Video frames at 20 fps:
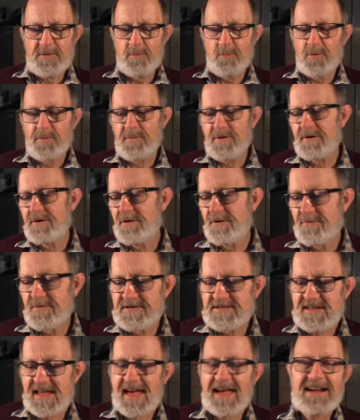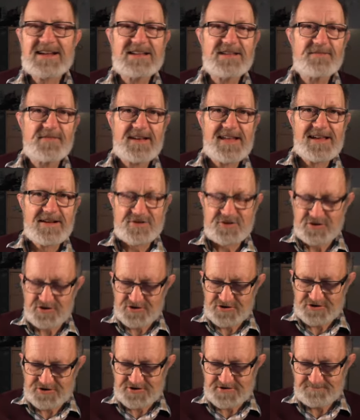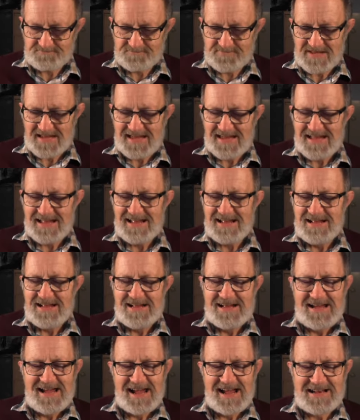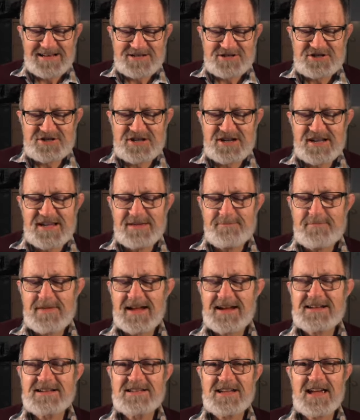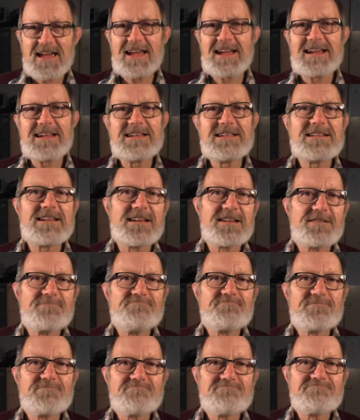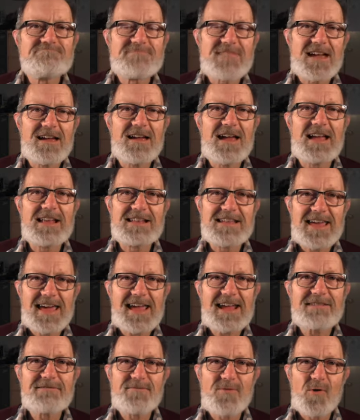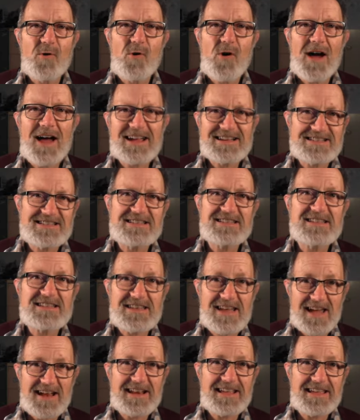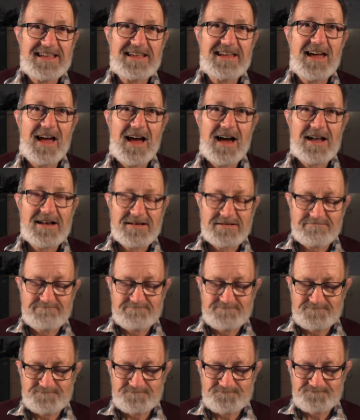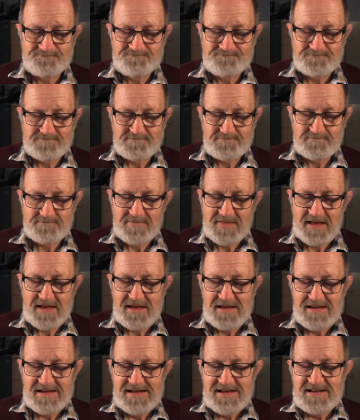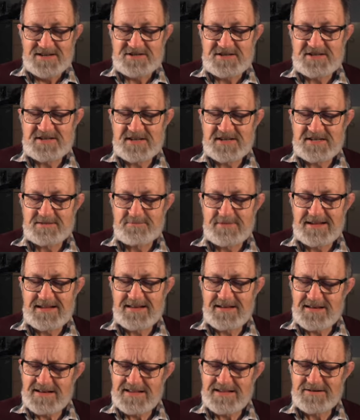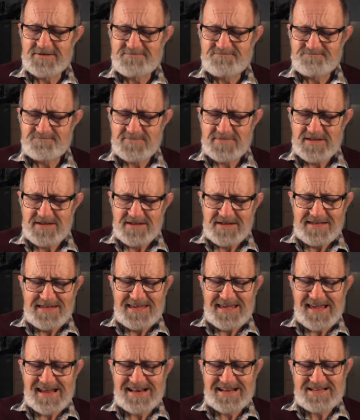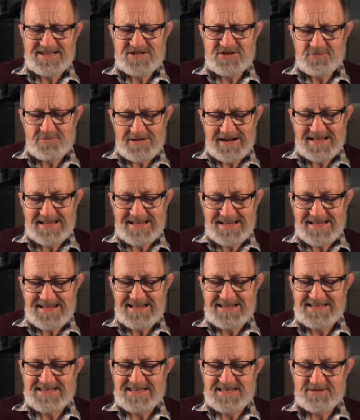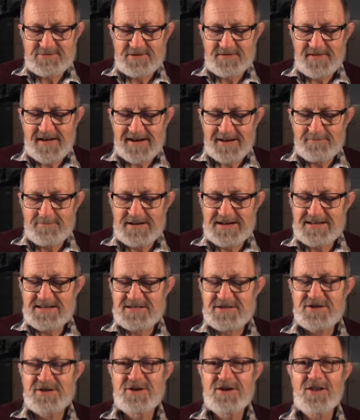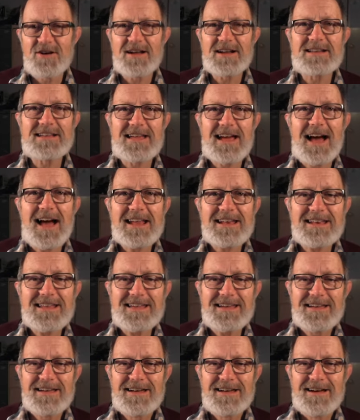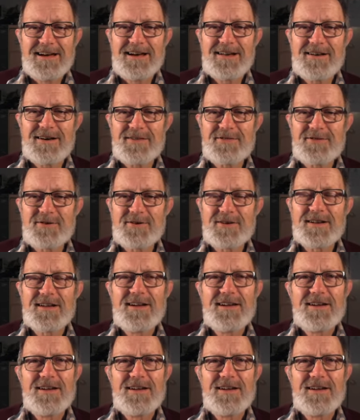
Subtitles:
a woman who was active in our church. And she maintained and cared for a stunning garden. She said to me, "Neil, it is 20 years since we've had a minister who liked gardening." And I thought,